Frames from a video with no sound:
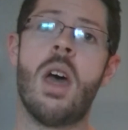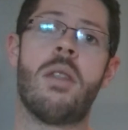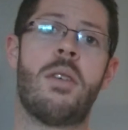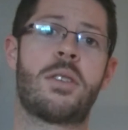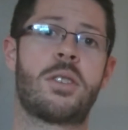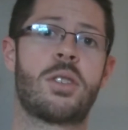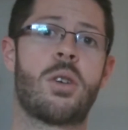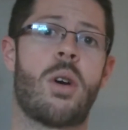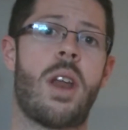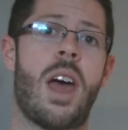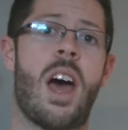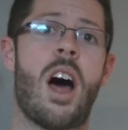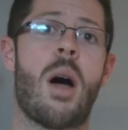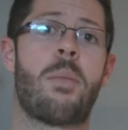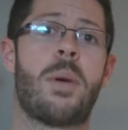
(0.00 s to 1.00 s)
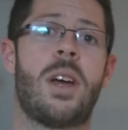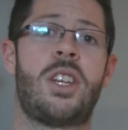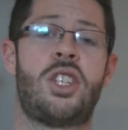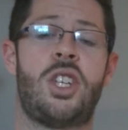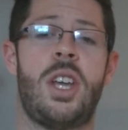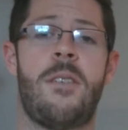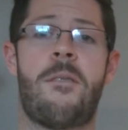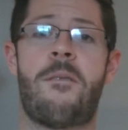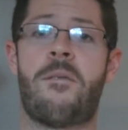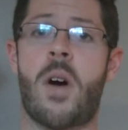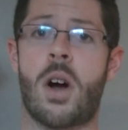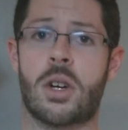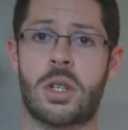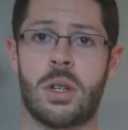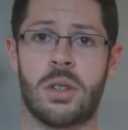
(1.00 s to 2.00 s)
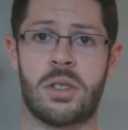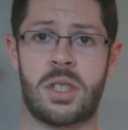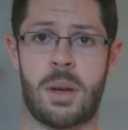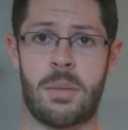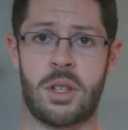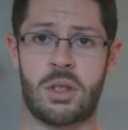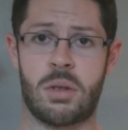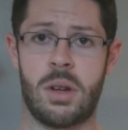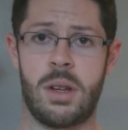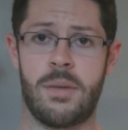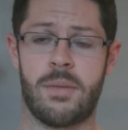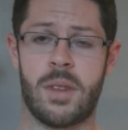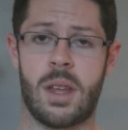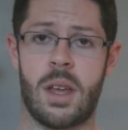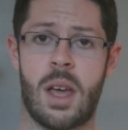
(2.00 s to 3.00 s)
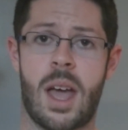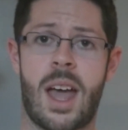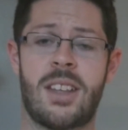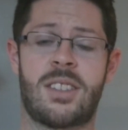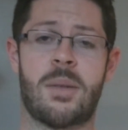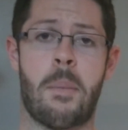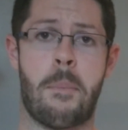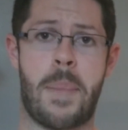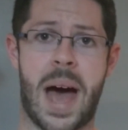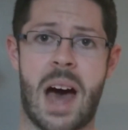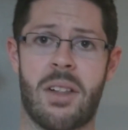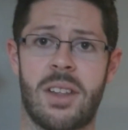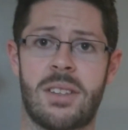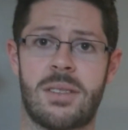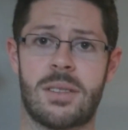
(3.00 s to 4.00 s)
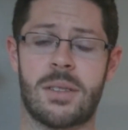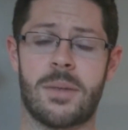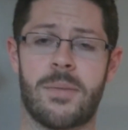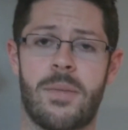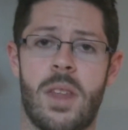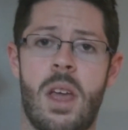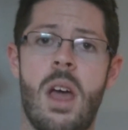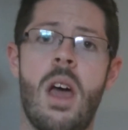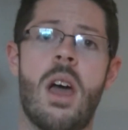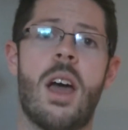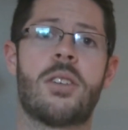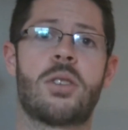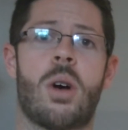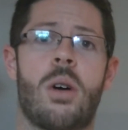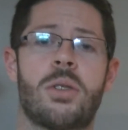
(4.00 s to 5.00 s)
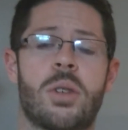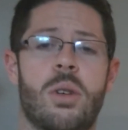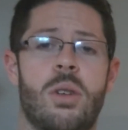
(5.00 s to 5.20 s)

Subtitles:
This is going to help achieve functional symmetry and some balance, It's also